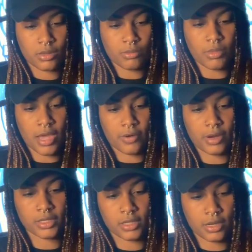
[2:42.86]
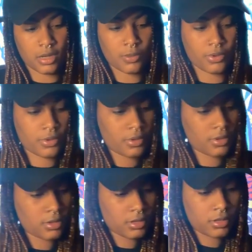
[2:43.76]
back right side up.
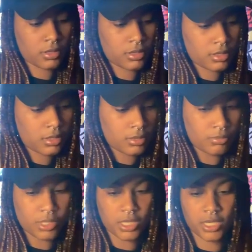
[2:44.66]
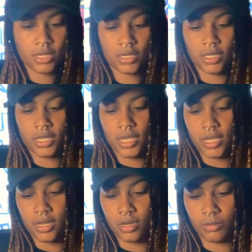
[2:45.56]
Begin
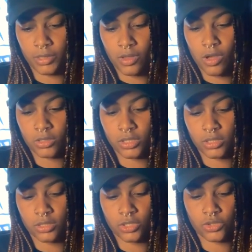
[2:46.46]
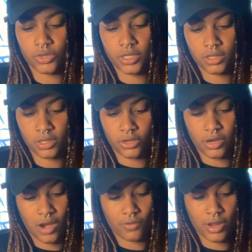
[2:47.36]
again. Belongs to the streets. You're
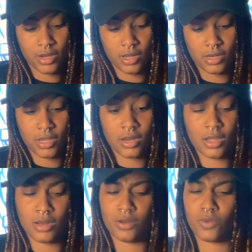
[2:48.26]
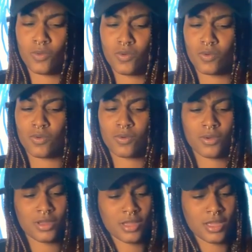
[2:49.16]
not ready. Dead end. Ooh.
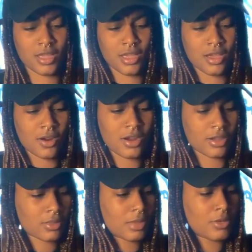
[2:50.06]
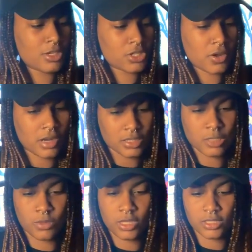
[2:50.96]
All right, let me shout out
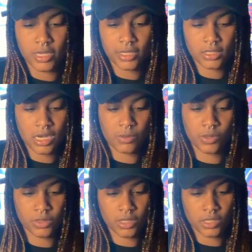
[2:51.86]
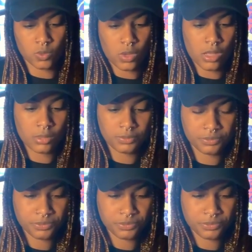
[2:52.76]
some of these decks that I'm using as well.